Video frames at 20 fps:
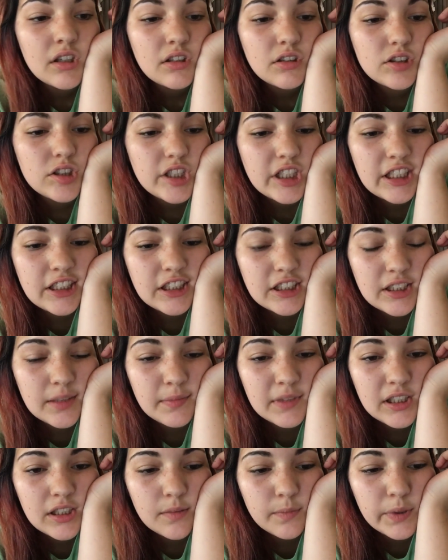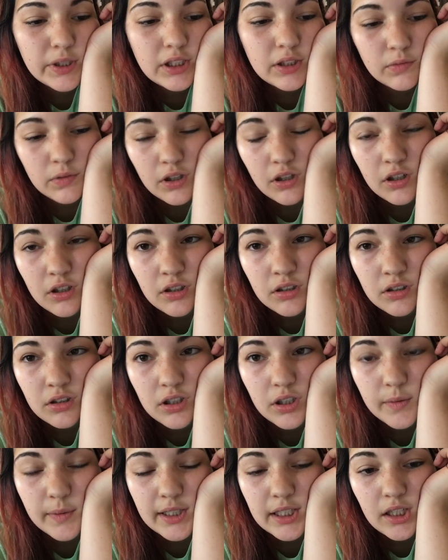She did something completely wrong
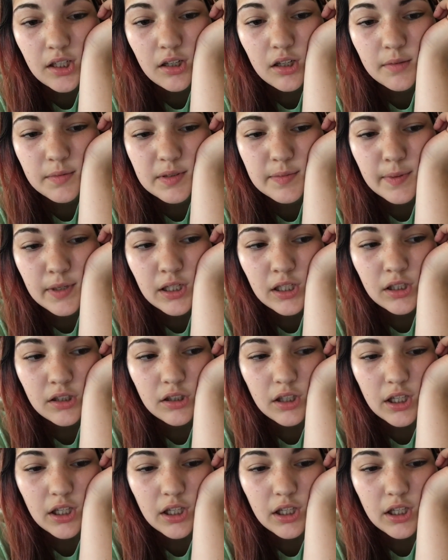and we ended up spending